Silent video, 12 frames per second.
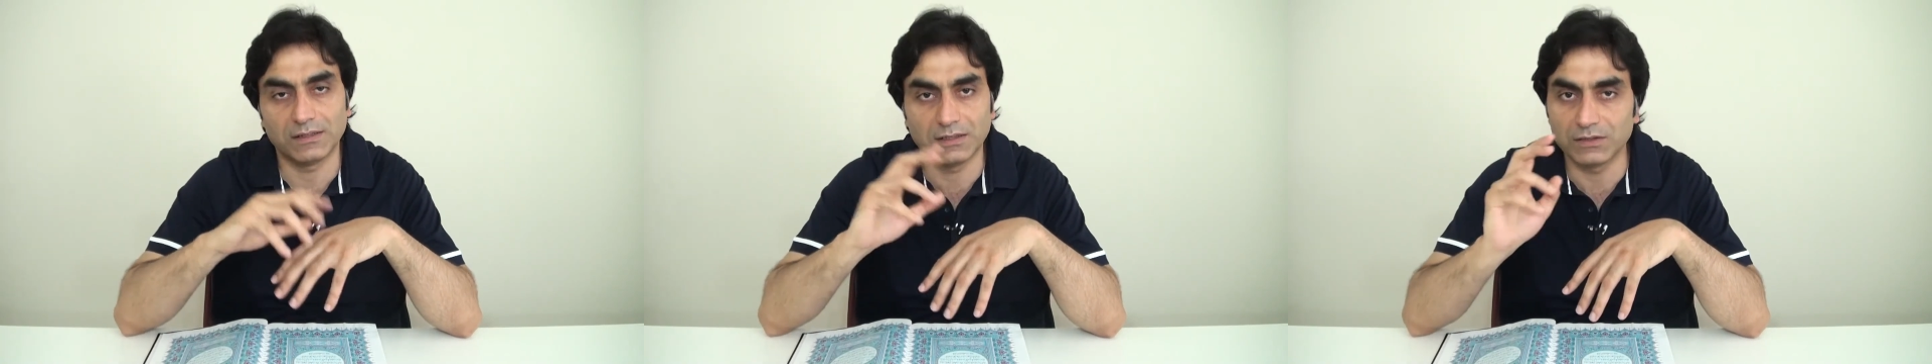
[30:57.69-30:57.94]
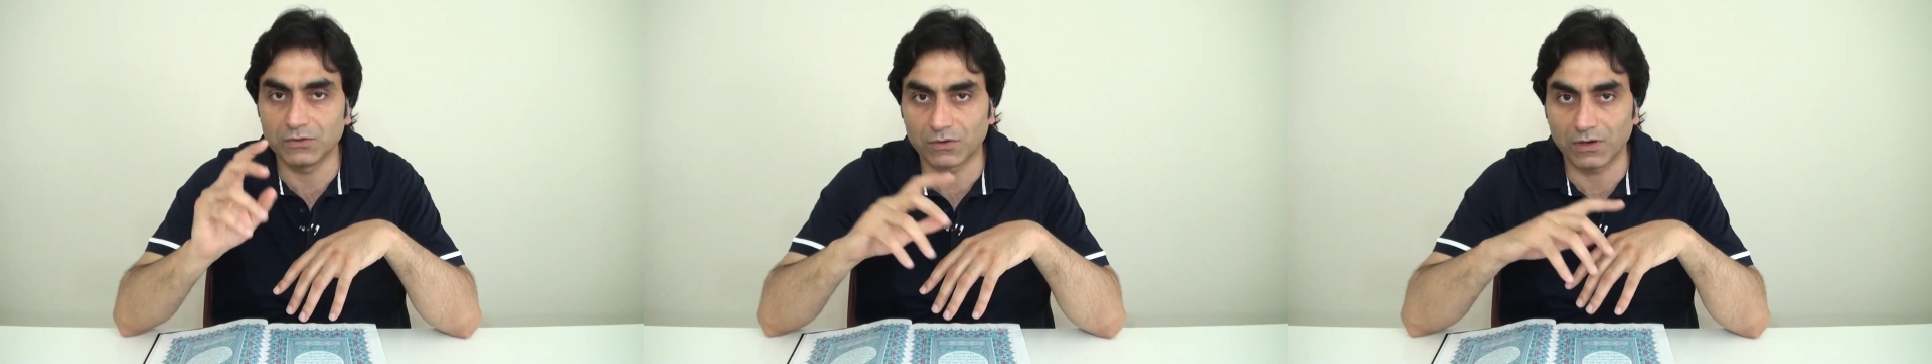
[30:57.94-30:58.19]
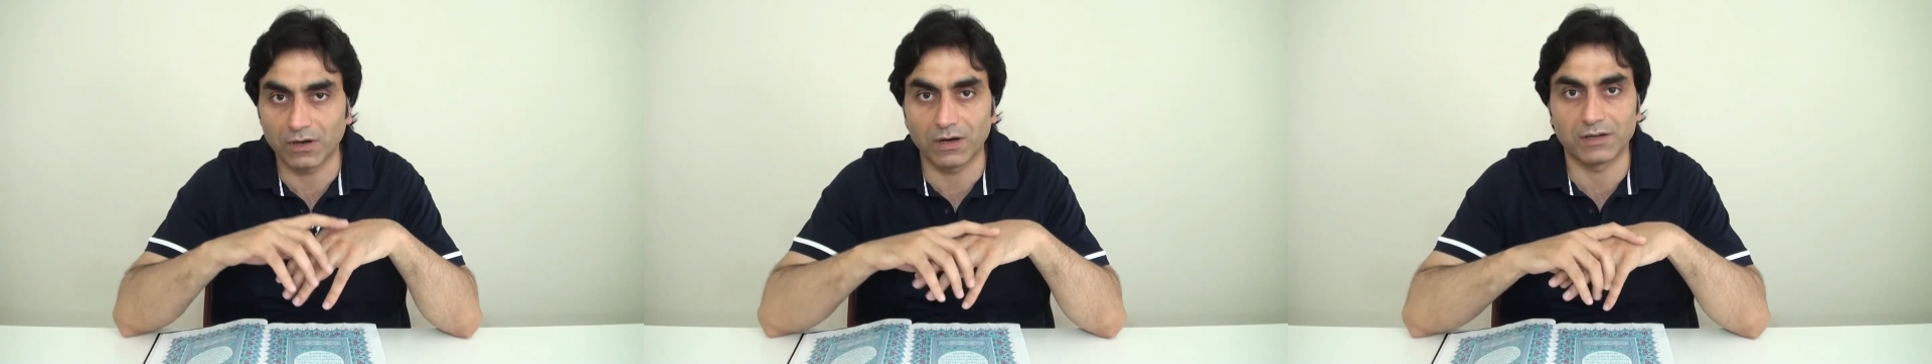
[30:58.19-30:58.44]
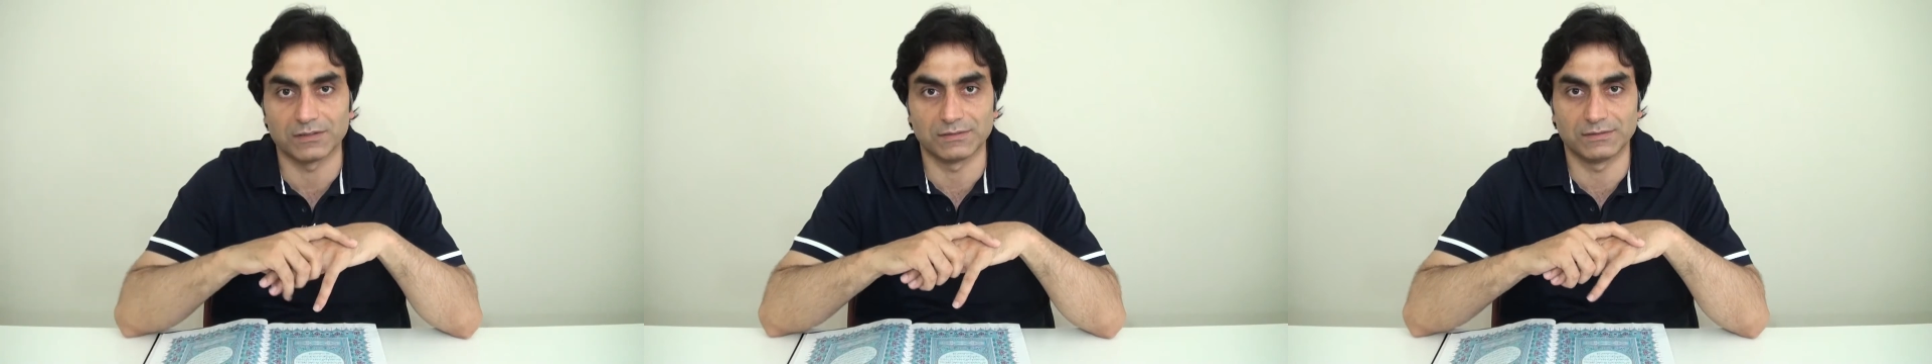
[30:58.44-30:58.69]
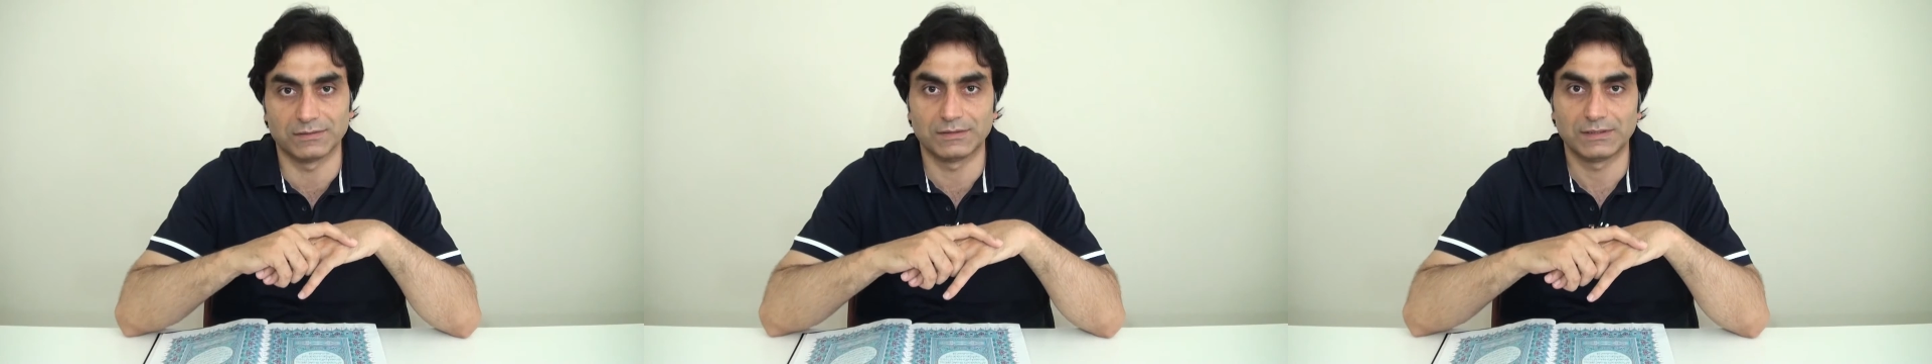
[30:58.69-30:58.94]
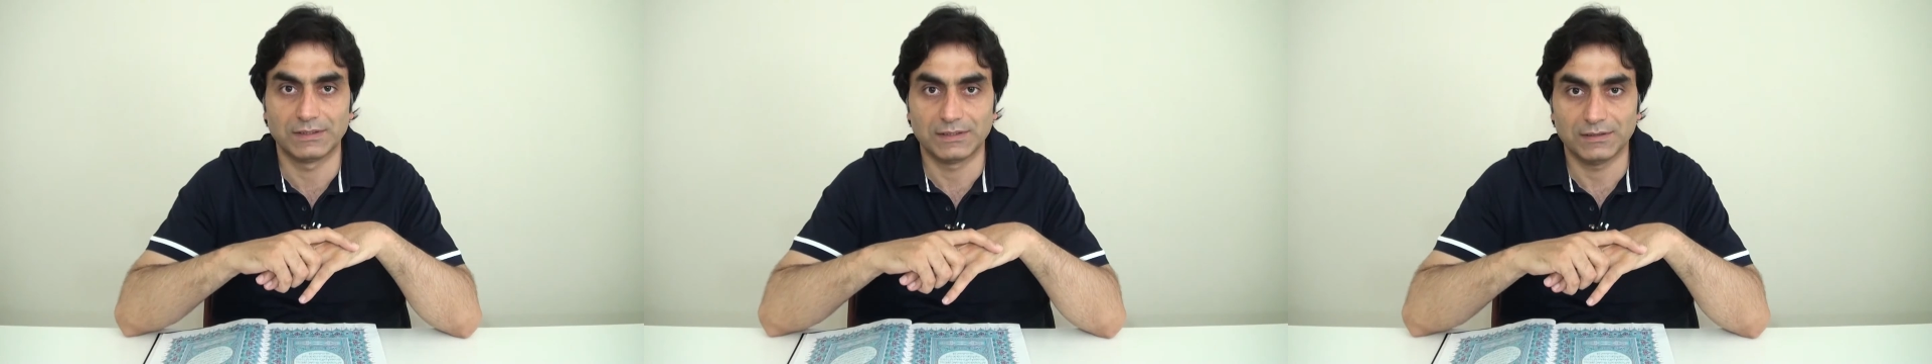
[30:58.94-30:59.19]
in your heart.
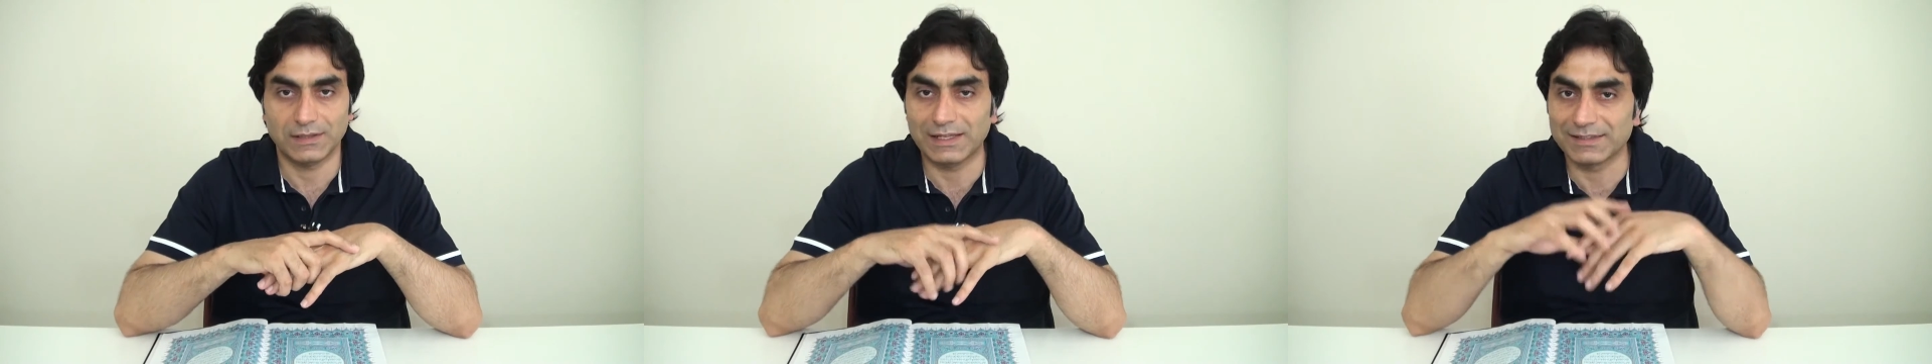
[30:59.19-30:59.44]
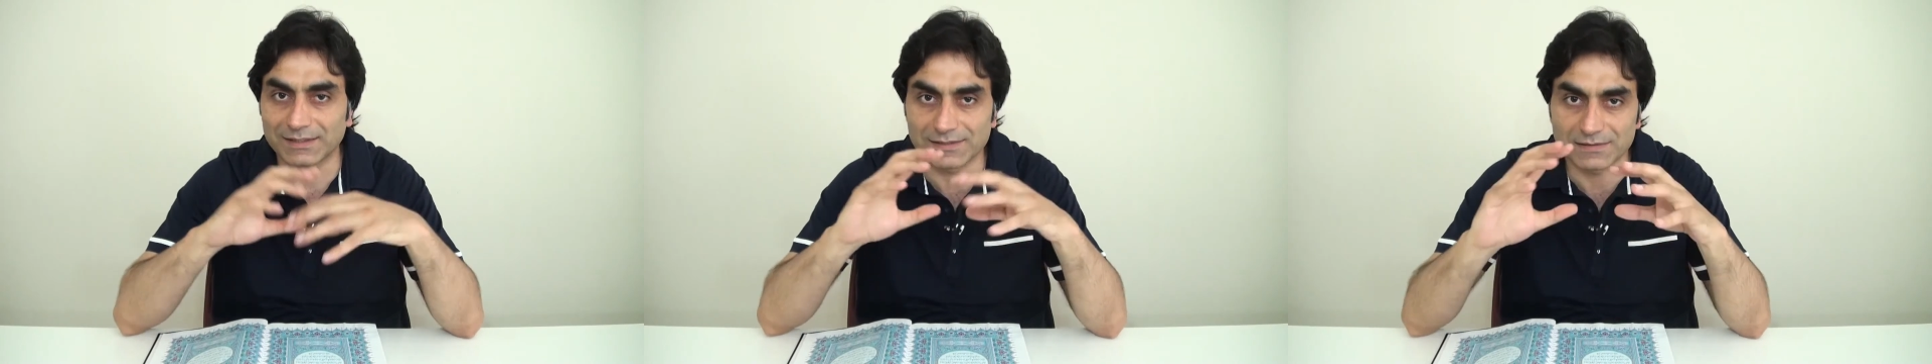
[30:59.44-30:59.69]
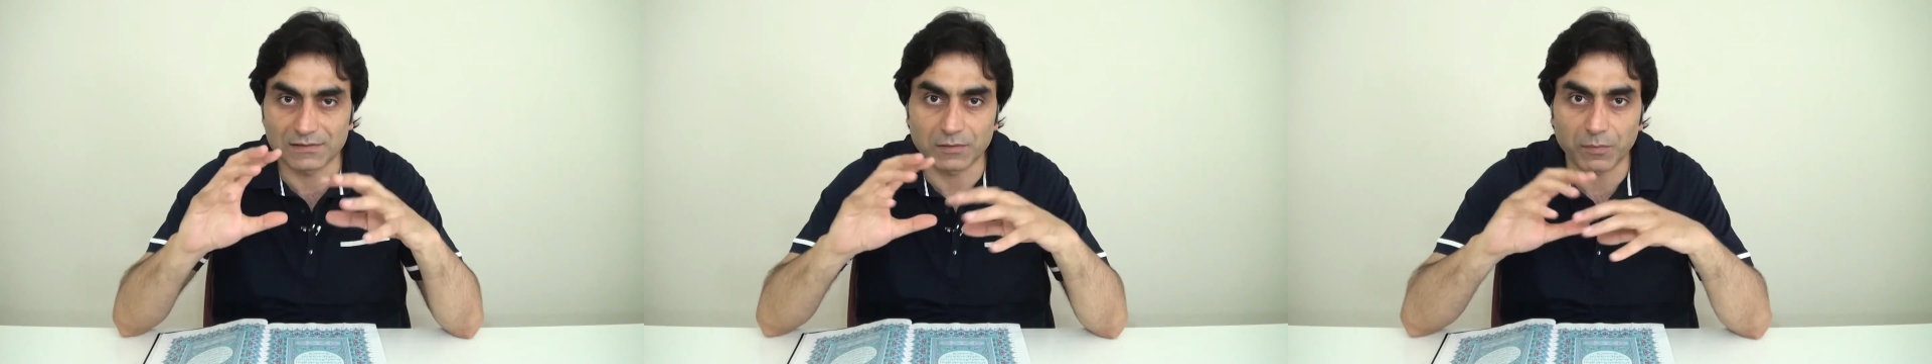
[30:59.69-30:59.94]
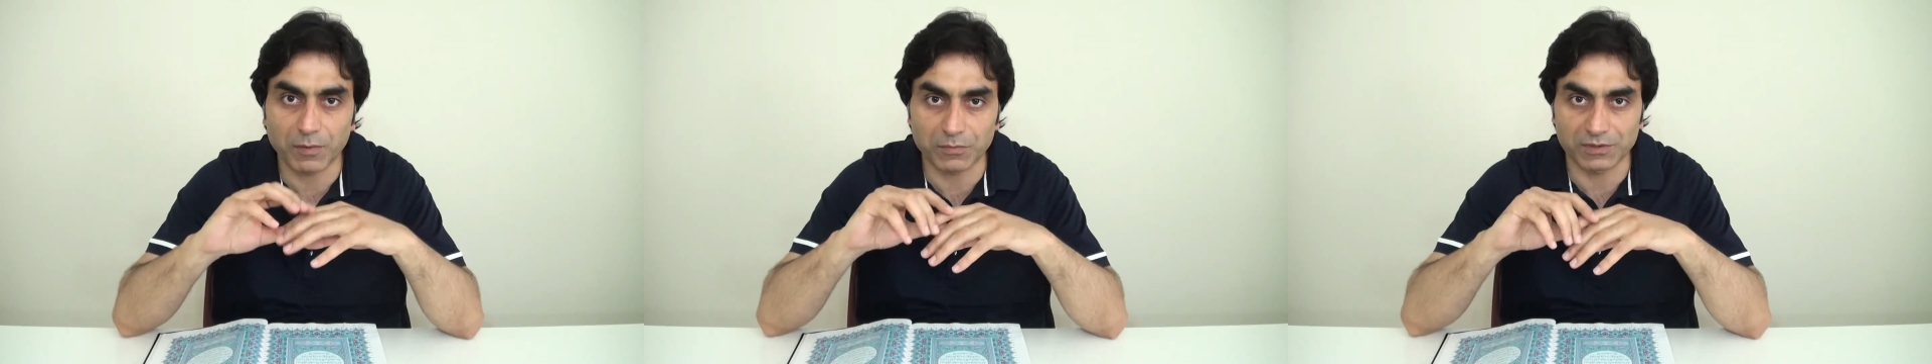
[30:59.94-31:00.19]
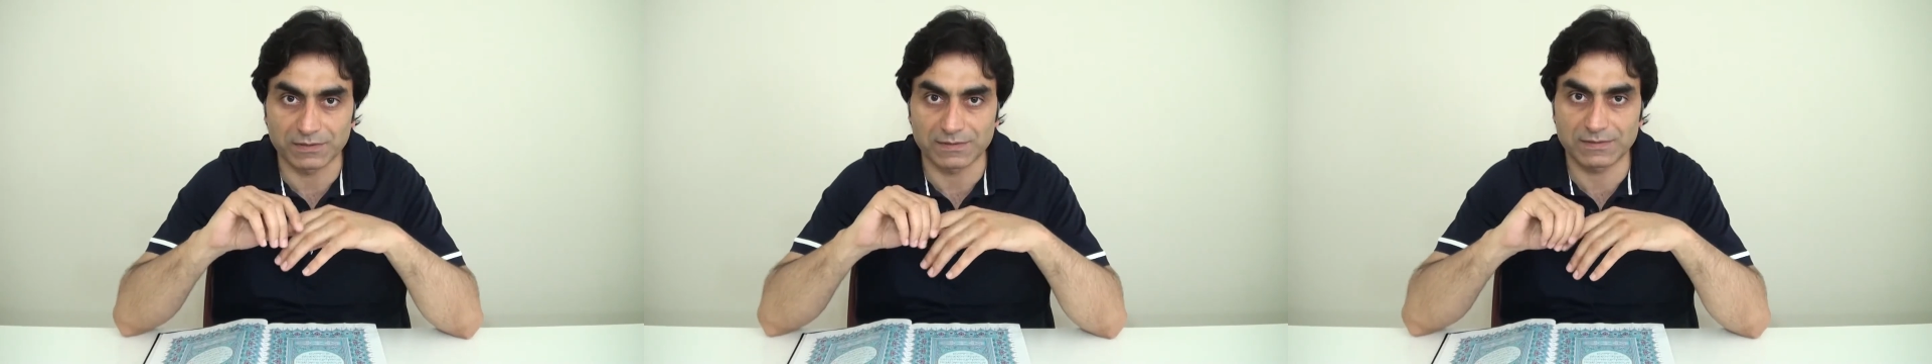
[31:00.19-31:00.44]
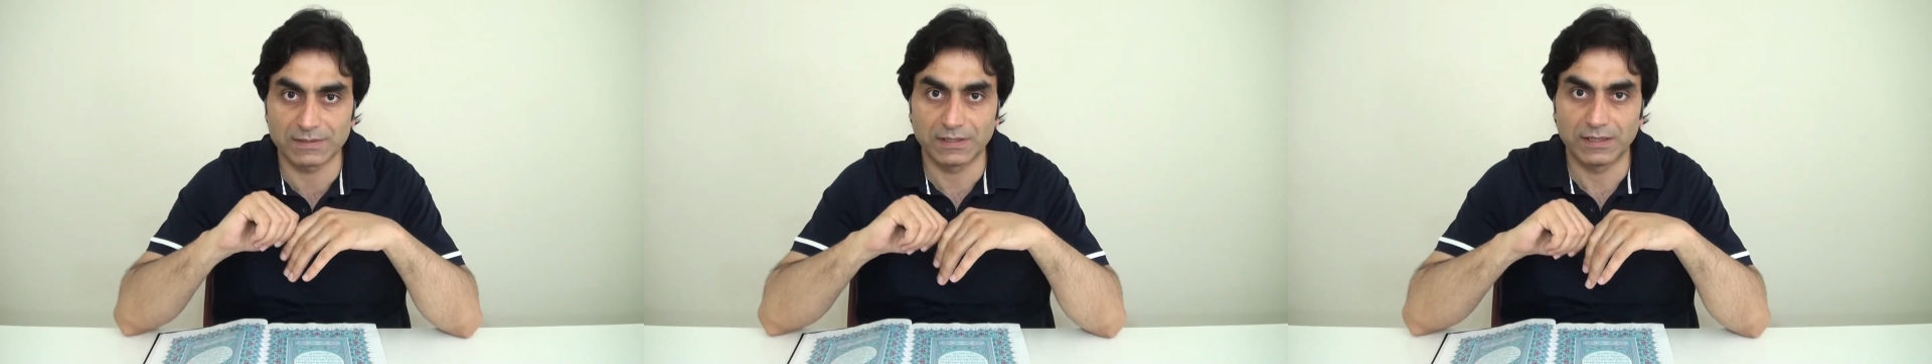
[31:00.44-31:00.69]
That is the
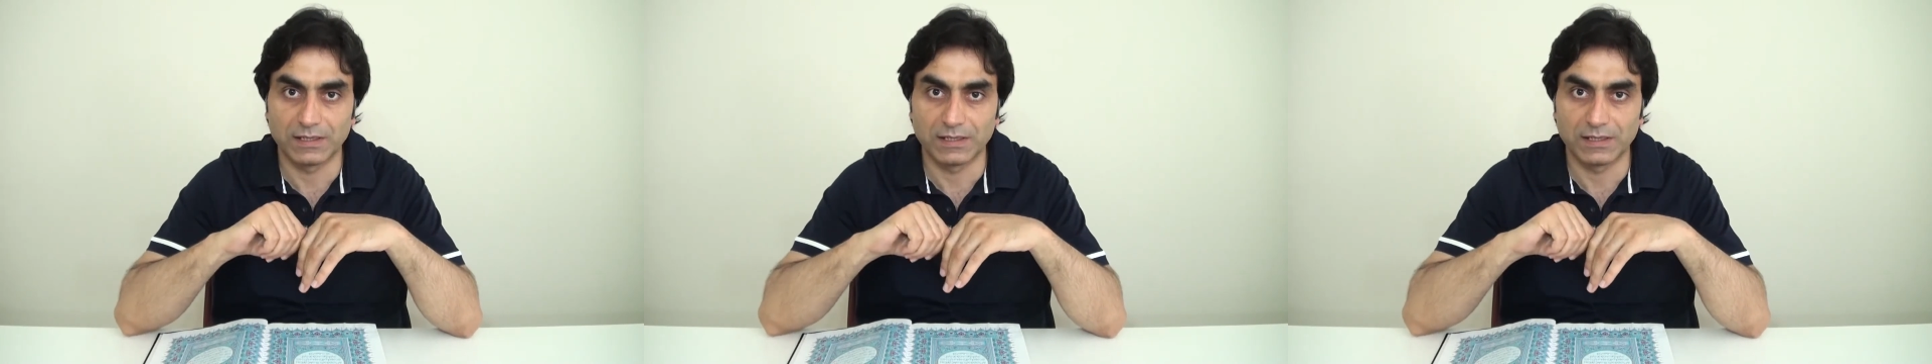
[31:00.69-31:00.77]
remembrance.